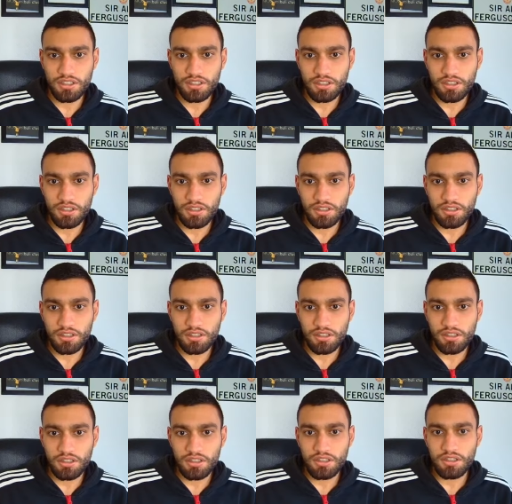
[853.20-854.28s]

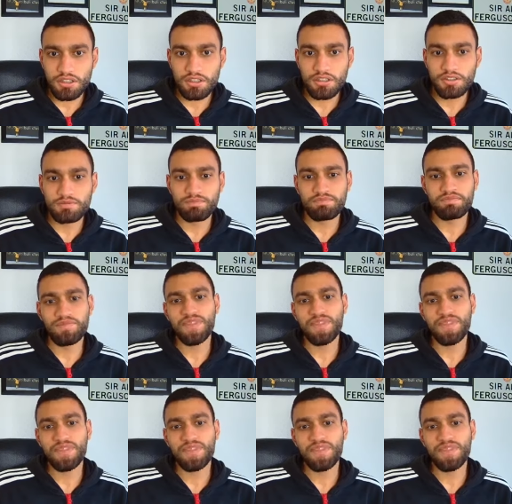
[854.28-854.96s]
(silence)